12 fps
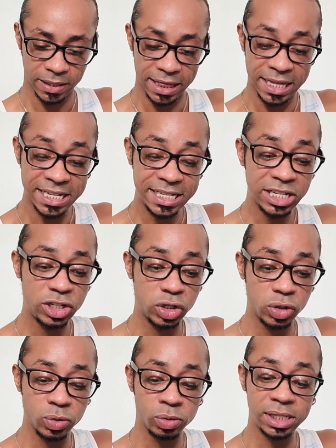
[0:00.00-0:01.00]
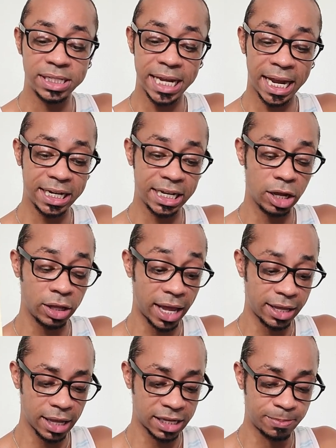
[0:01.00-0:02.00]
This is you standing
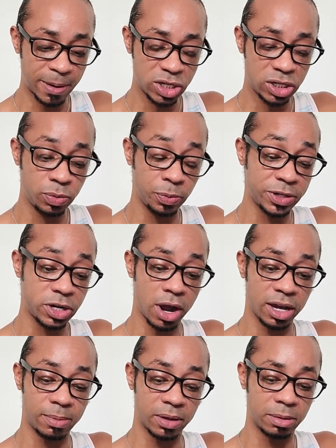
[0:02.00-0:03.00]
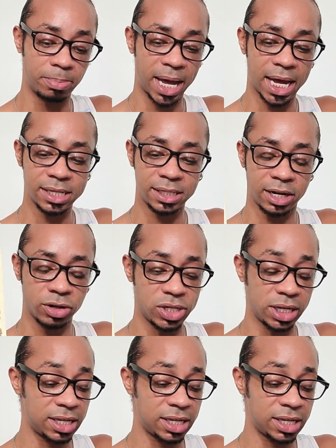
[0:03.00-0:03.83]
like especially when we're talking about the past energy.